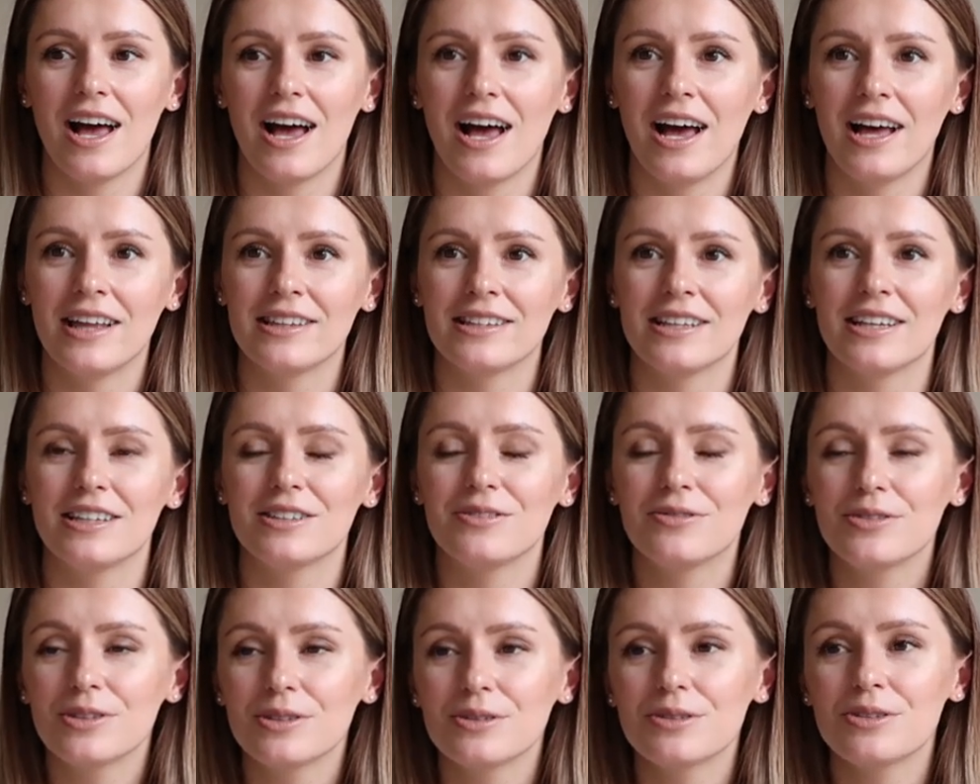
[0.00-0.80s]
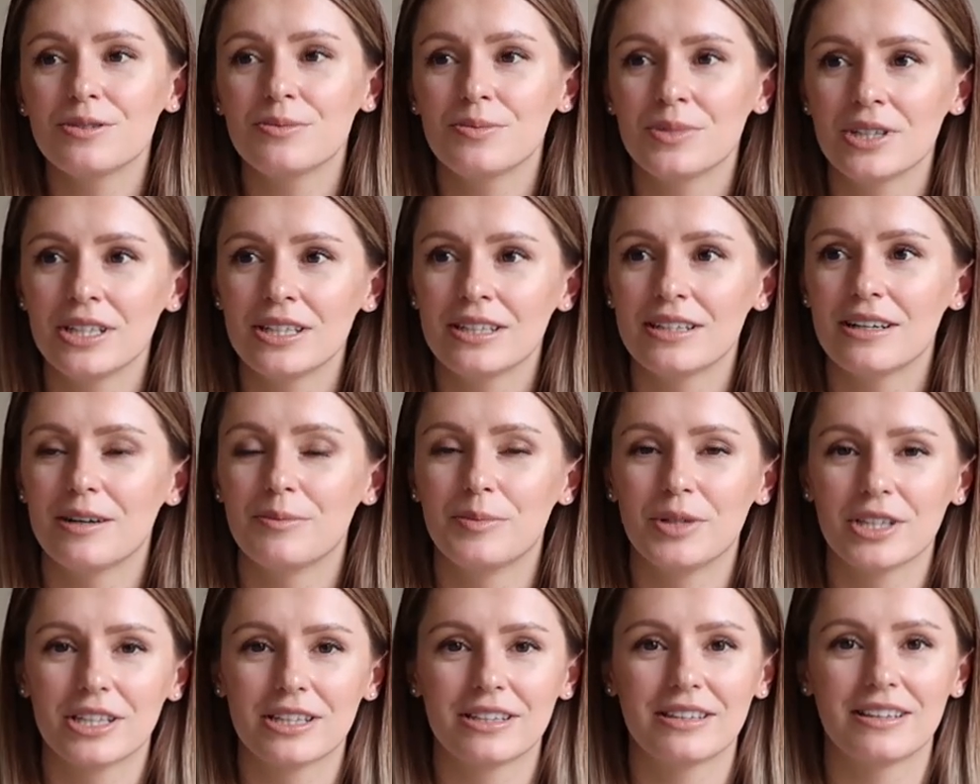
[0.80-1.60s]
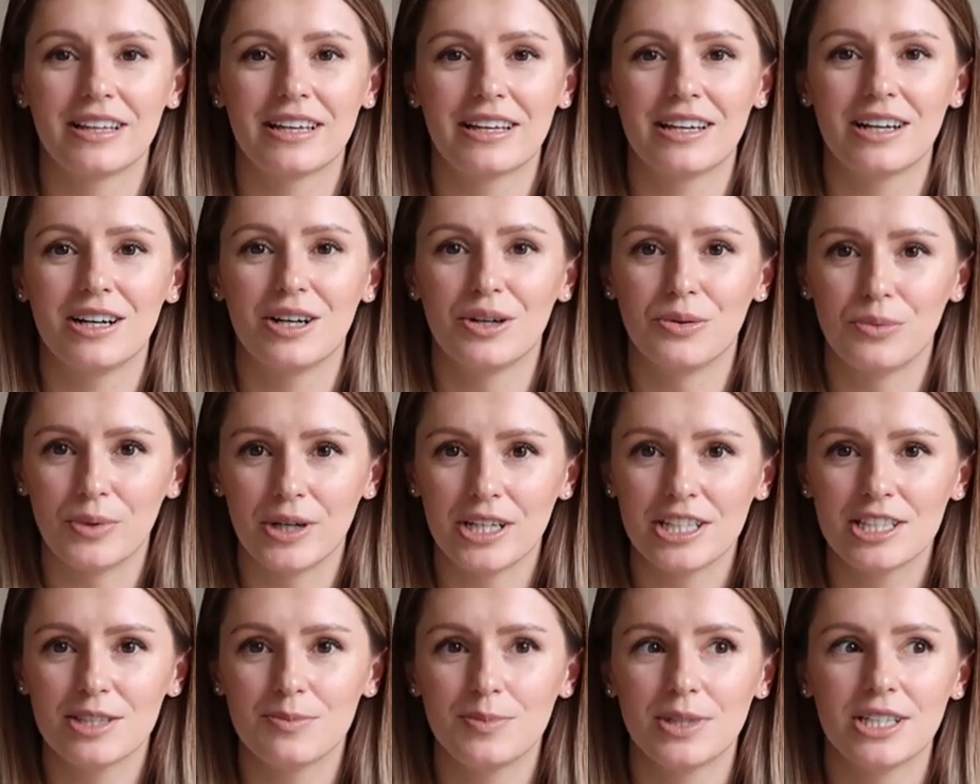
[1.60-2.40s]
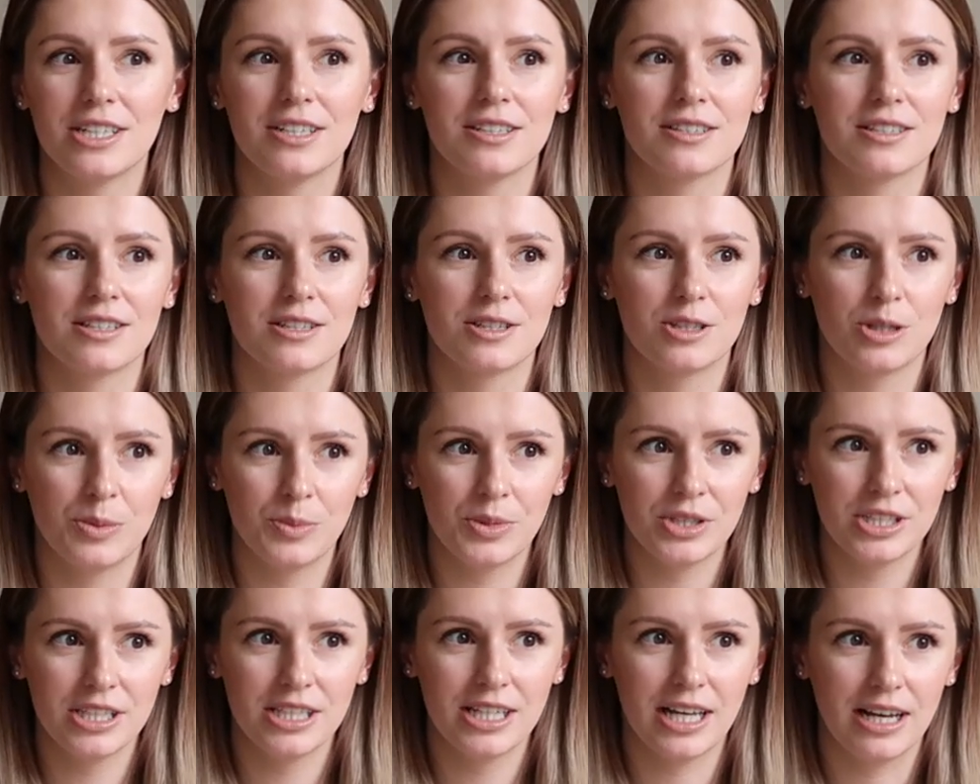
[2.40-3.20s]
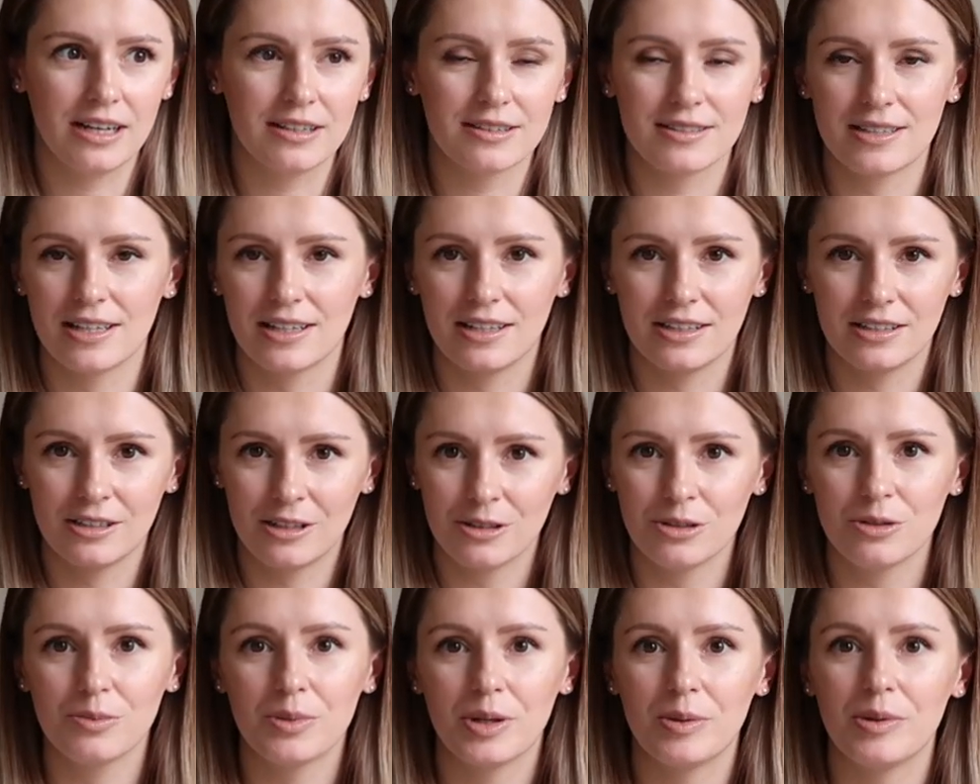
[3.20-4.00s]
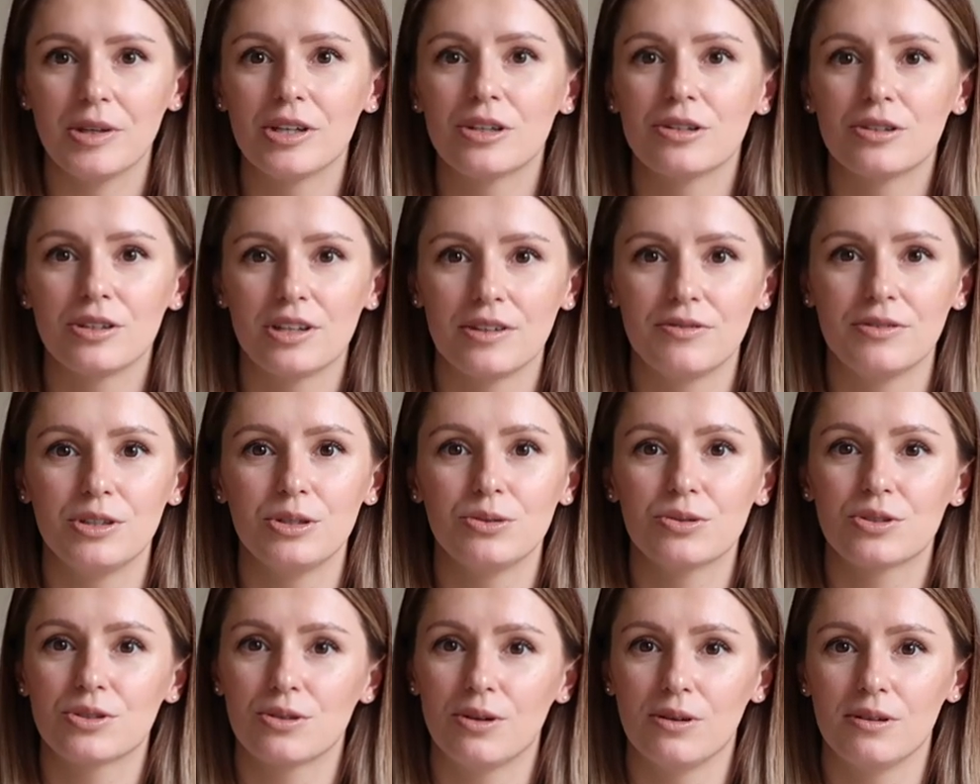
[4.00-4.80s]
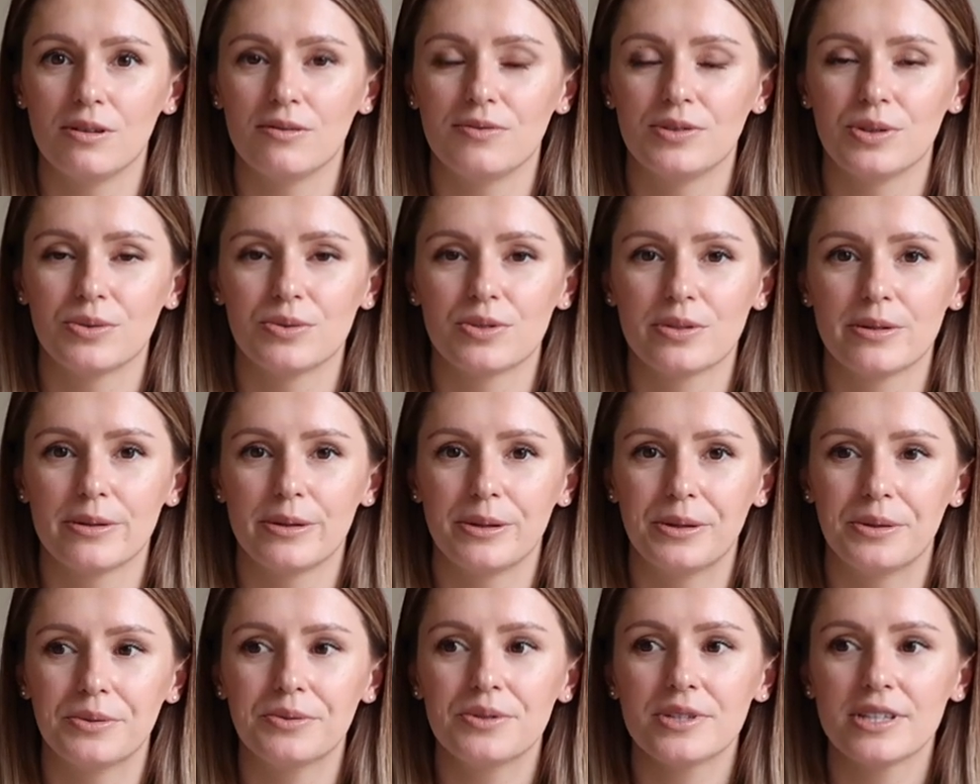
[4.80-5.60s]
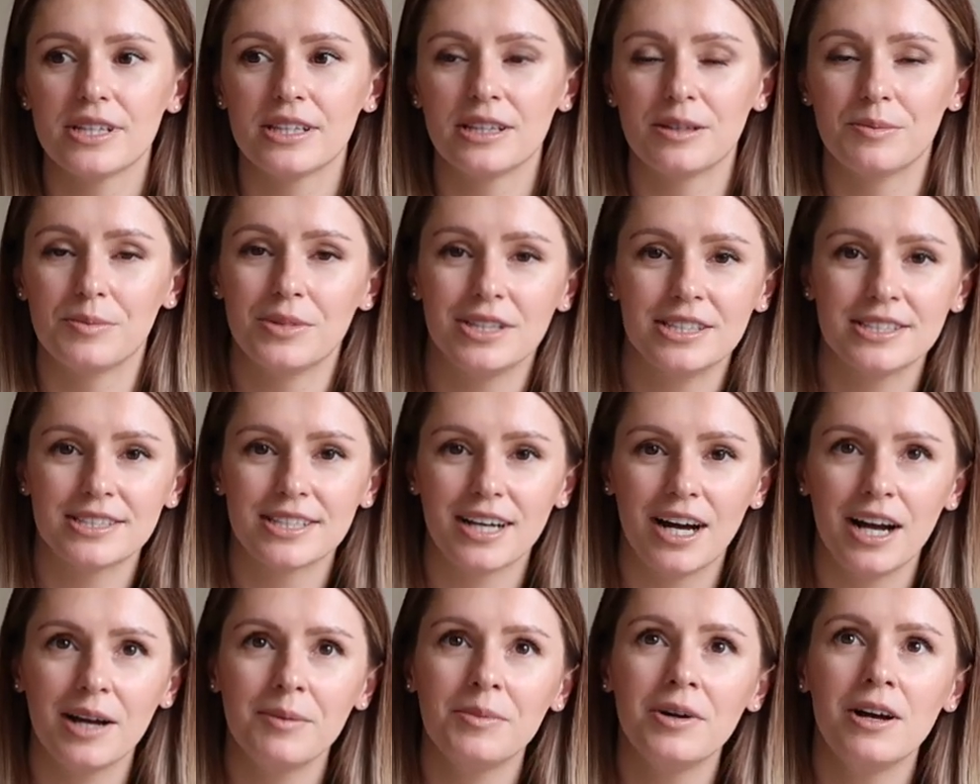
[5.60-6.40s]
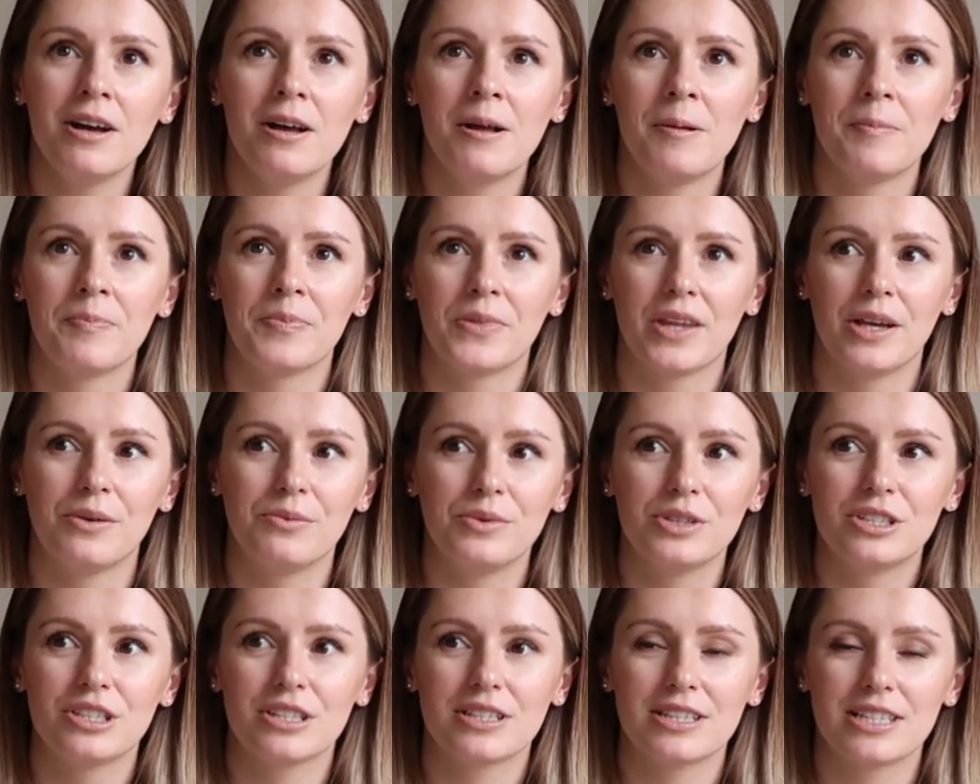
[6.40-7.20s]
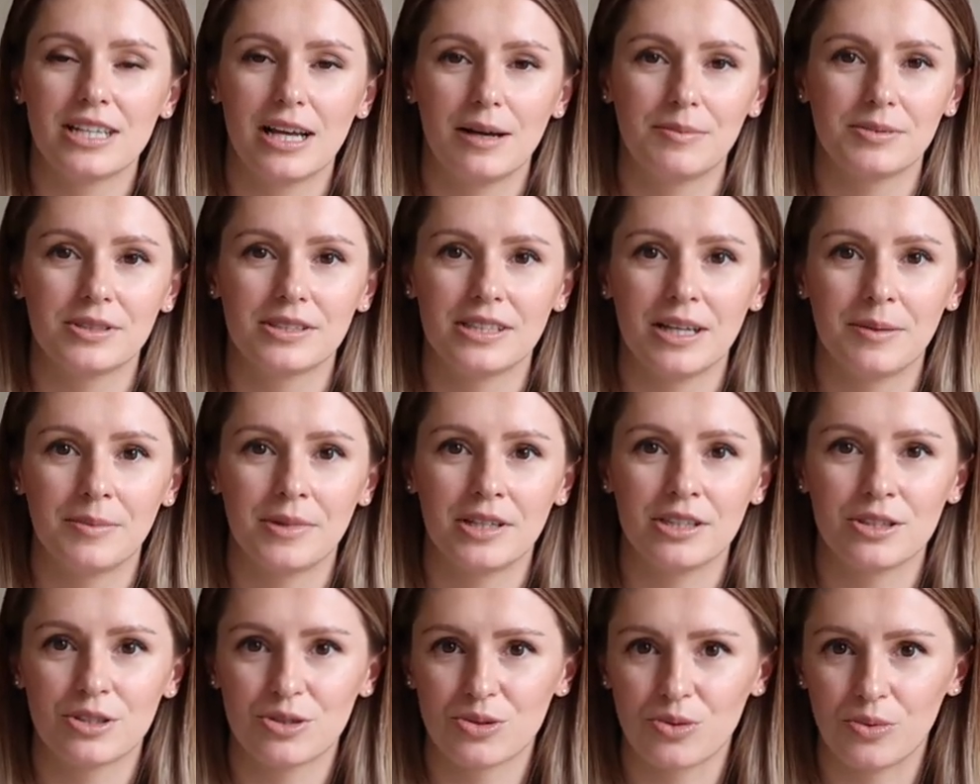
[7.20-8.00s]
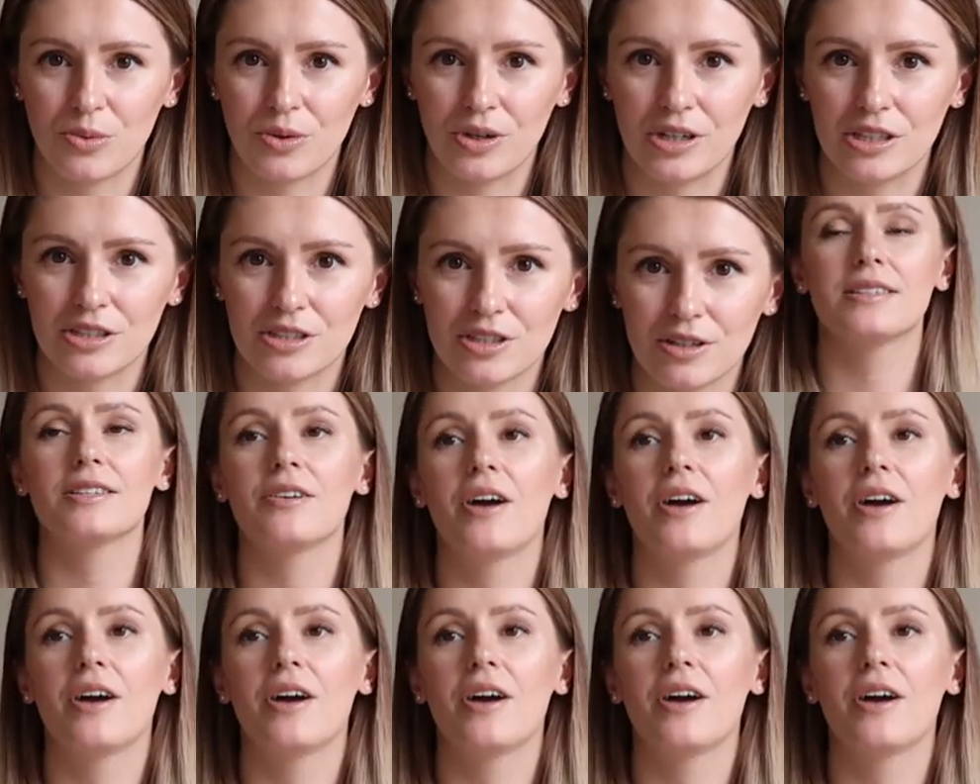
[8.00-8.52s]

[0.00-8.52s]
And it feels to me a bit like a waste because somebody else, like another baby, could have used all of those clothes in the meantime, and we just kept them in storage.